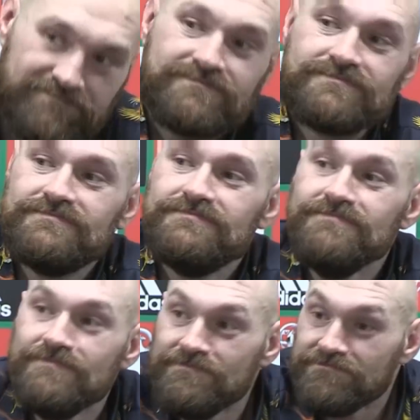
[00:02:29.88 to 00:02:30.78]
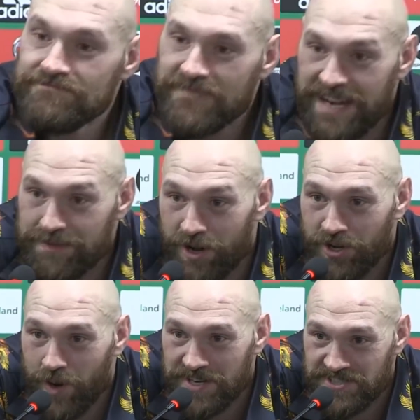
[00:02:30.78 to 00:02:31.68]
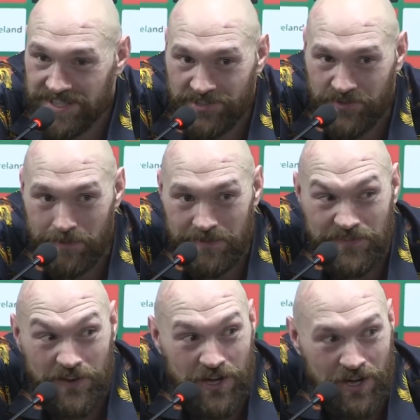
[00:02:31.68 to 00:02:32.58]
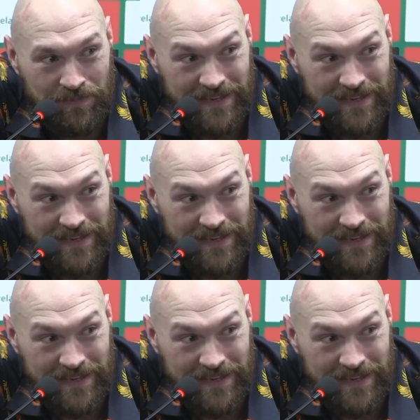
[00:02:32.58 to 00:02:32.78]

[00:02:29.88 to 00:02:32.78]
who you are. Any more questions from the floor,